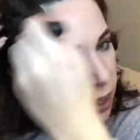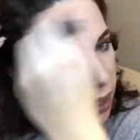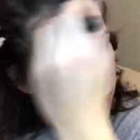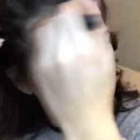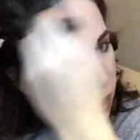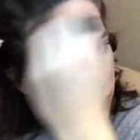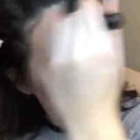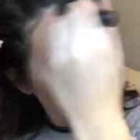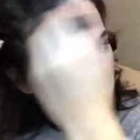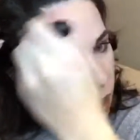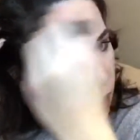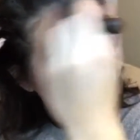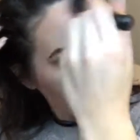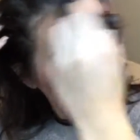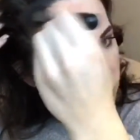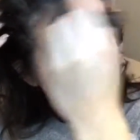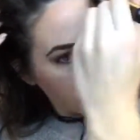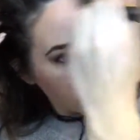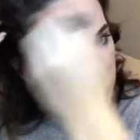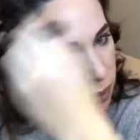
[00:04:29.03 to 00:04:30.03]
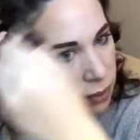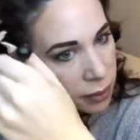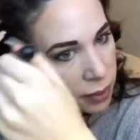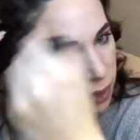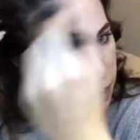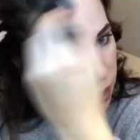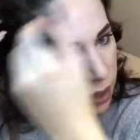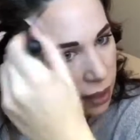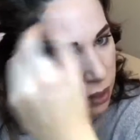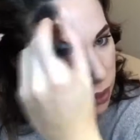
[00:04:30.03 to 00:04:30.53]
the hairline, I'm
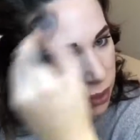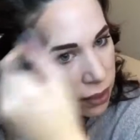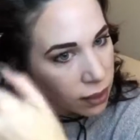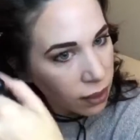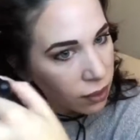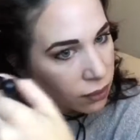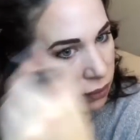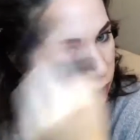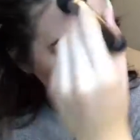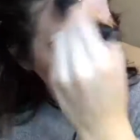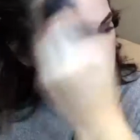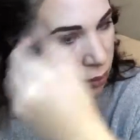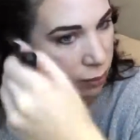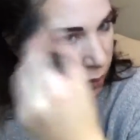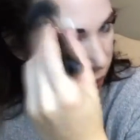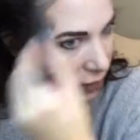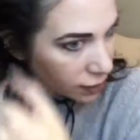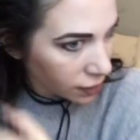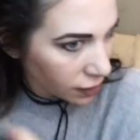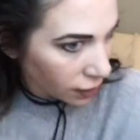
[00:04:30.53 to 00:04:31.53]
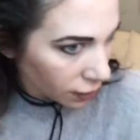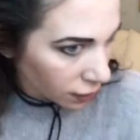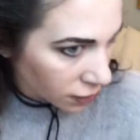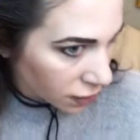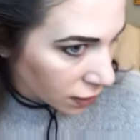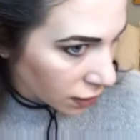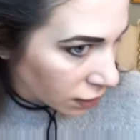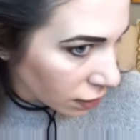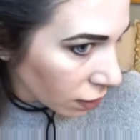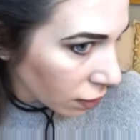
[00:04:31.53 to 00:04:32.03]
gonna carry that over a little bit because I
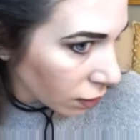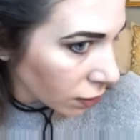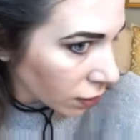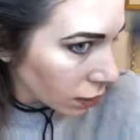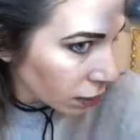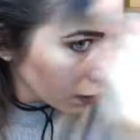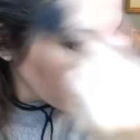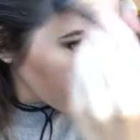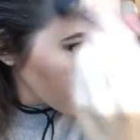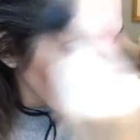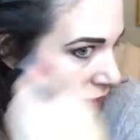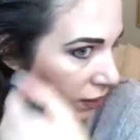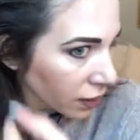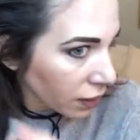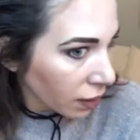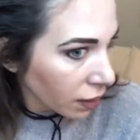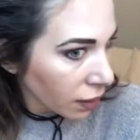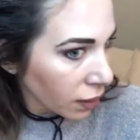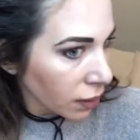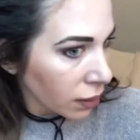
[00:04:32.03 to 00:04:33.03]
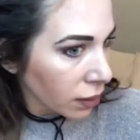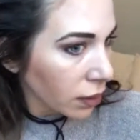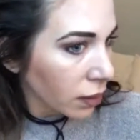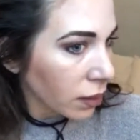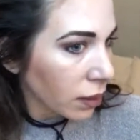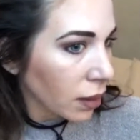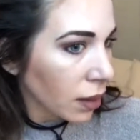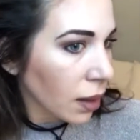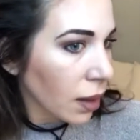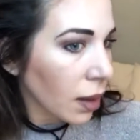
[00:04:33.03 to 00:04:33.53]
did go a little heavy there.
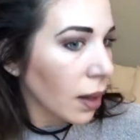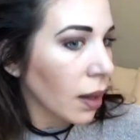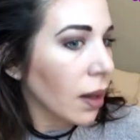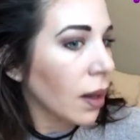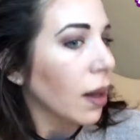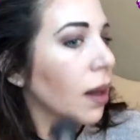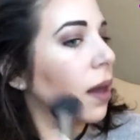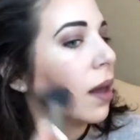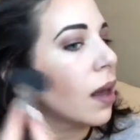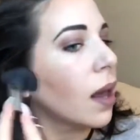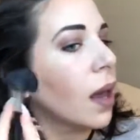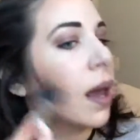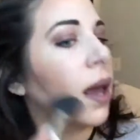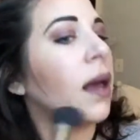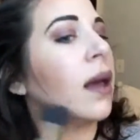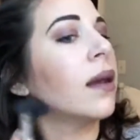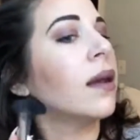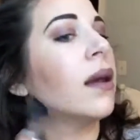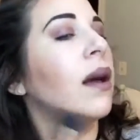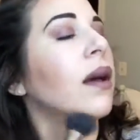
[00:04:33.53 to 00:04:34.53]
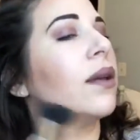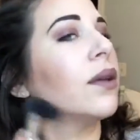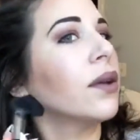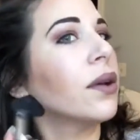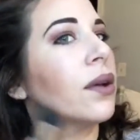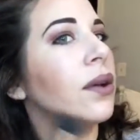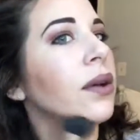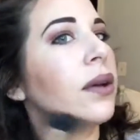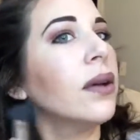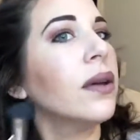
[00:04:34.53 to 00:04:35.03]
And
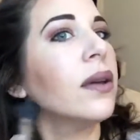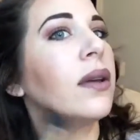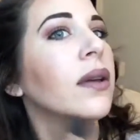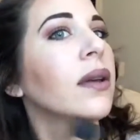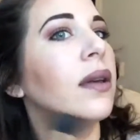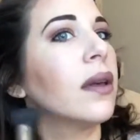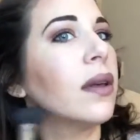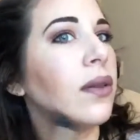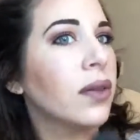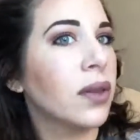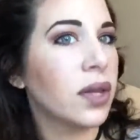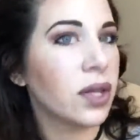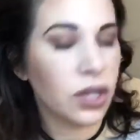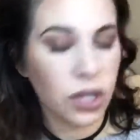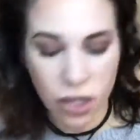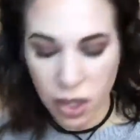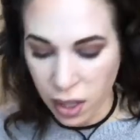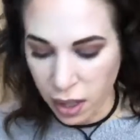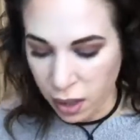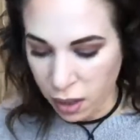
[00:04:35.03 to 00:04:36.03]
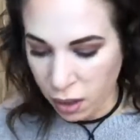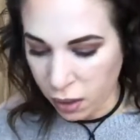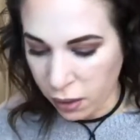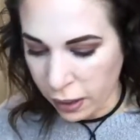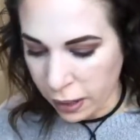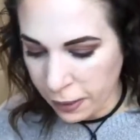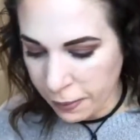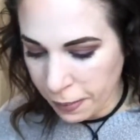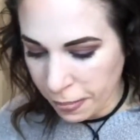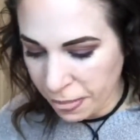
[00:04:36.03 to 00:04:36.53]
under the chin, all
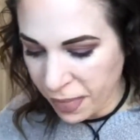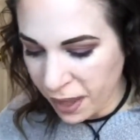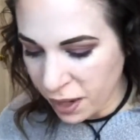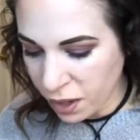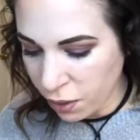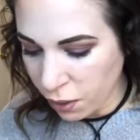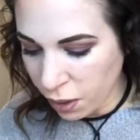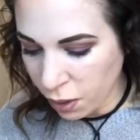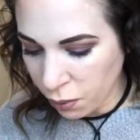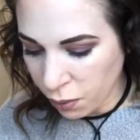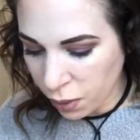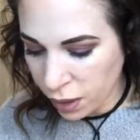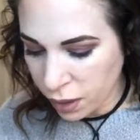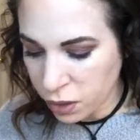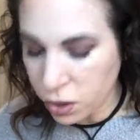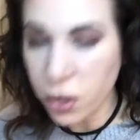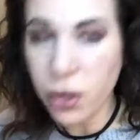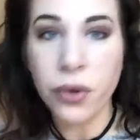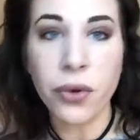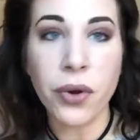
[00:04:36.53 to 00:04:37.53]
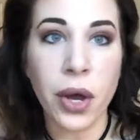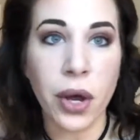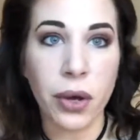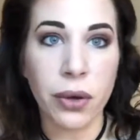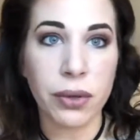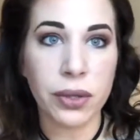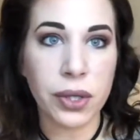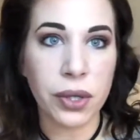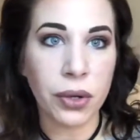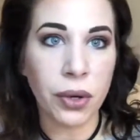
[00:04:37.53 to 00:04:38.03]
right? Then you're gonna wanna do your
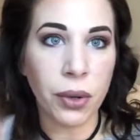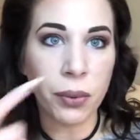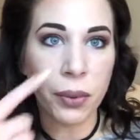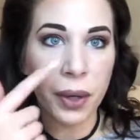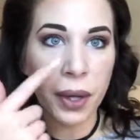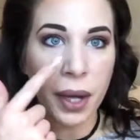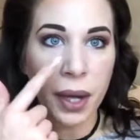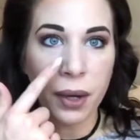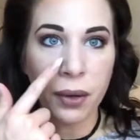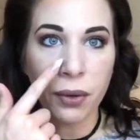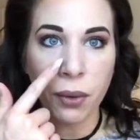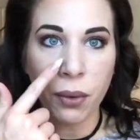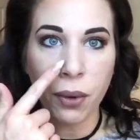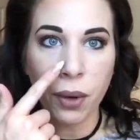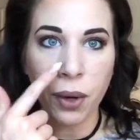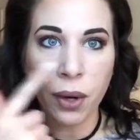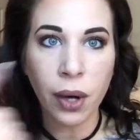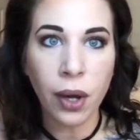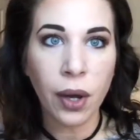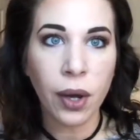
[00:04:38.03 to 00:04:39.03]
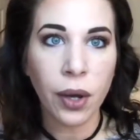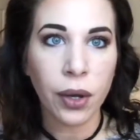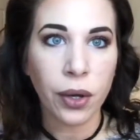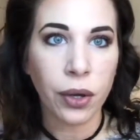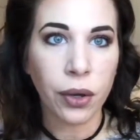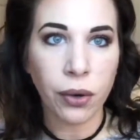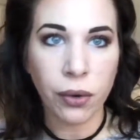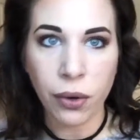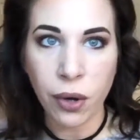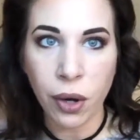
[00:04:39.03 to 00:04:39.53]
nose. You don't wanna ignore
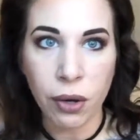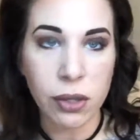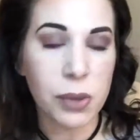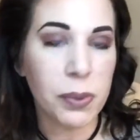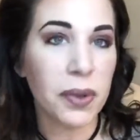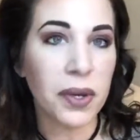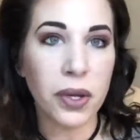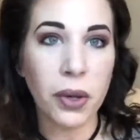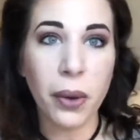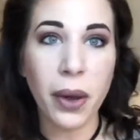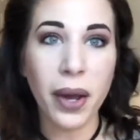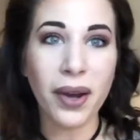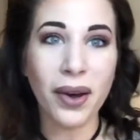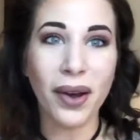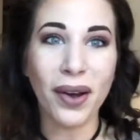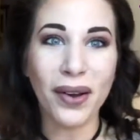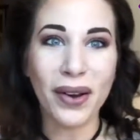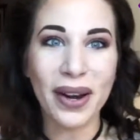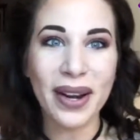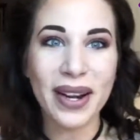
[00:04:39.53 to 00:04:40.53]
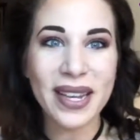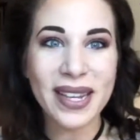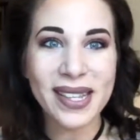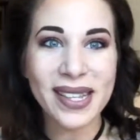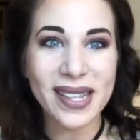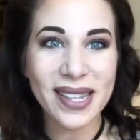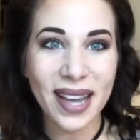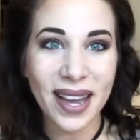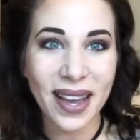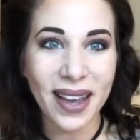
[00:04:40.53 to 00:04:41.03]
your nose, but you can already
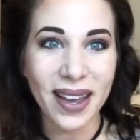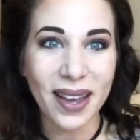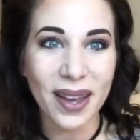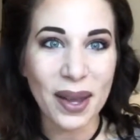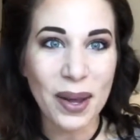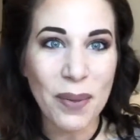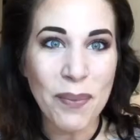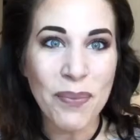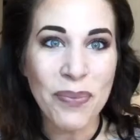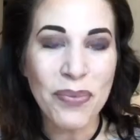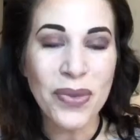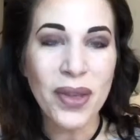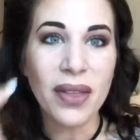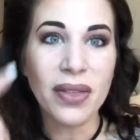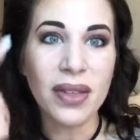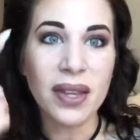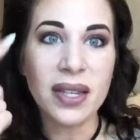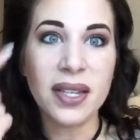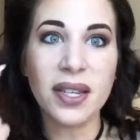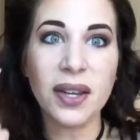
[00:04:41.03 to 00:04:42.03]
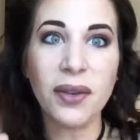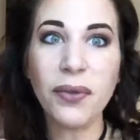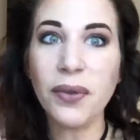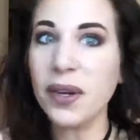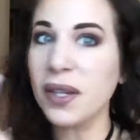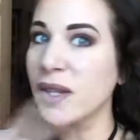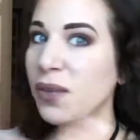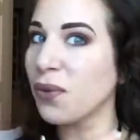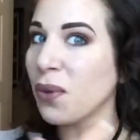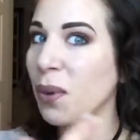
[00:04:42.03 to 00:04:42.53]
see the
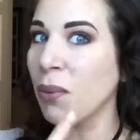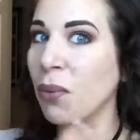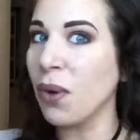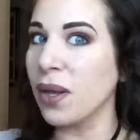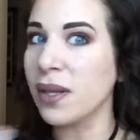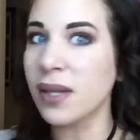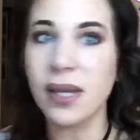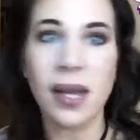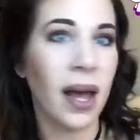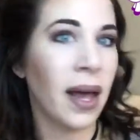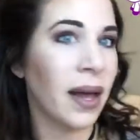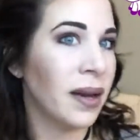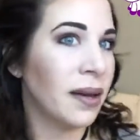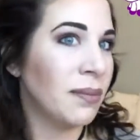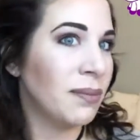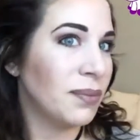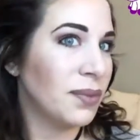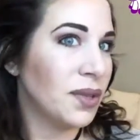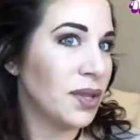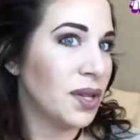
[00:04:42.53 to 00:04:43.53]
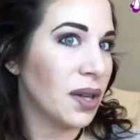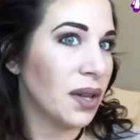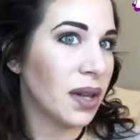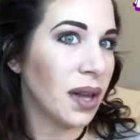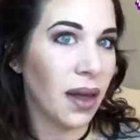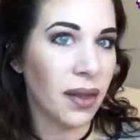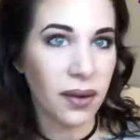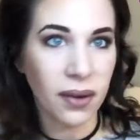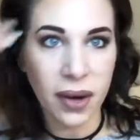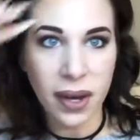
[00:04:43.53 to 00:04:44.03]
difference from one side to the
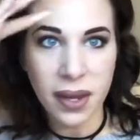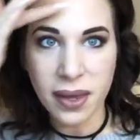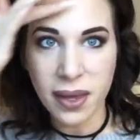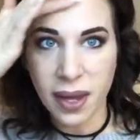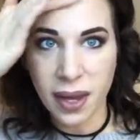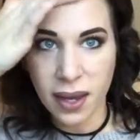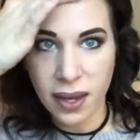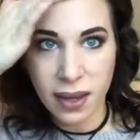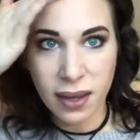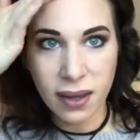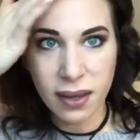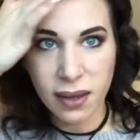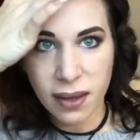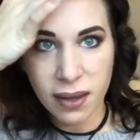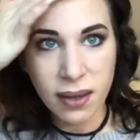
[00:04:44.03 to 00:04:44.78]
other, I think.